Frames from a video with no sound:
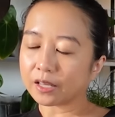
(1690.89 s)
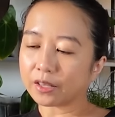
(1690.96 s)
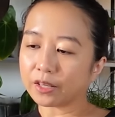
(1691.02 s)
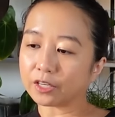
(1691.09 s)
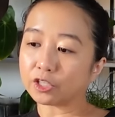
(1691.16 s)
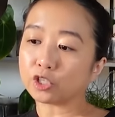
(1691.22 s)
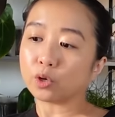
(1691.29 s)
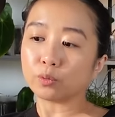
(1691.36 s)

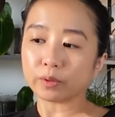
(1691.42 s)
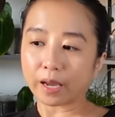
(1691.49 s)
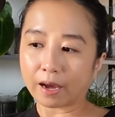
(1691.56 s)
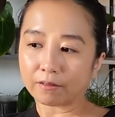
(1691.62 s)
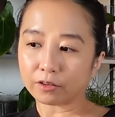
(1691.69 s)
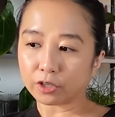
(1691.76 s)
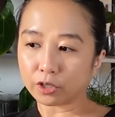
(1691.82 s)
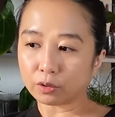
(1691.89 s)
they don't
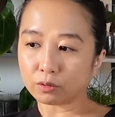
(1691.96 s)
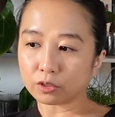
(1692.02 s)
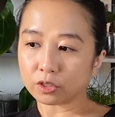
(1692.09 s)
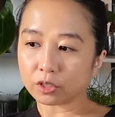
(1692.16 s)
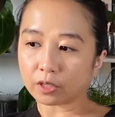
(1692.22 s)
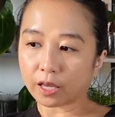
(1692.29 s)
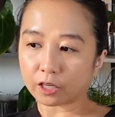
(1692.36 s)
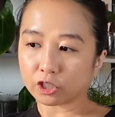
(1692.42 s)
have a huge
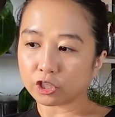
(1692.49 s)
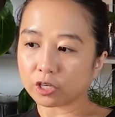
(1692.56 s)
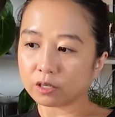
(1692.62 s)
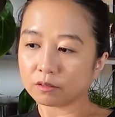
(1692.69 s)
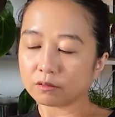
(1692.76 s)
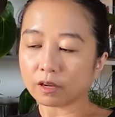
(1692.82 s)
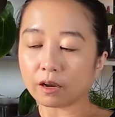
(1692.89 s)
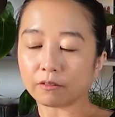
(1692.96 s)

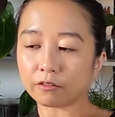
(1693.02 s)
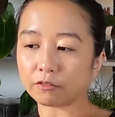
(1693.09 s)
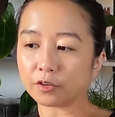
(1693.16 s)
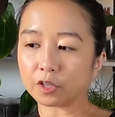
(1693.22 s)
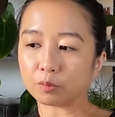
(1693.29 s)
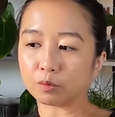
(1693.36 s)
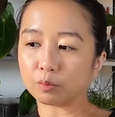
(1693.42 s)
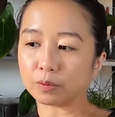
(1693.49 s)
selection of
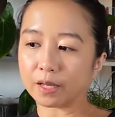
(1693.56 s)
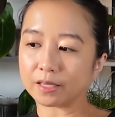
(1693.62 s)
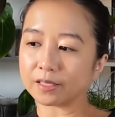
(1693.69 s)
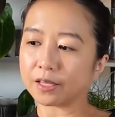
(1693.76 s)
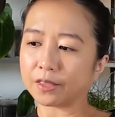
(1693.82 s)
available plants.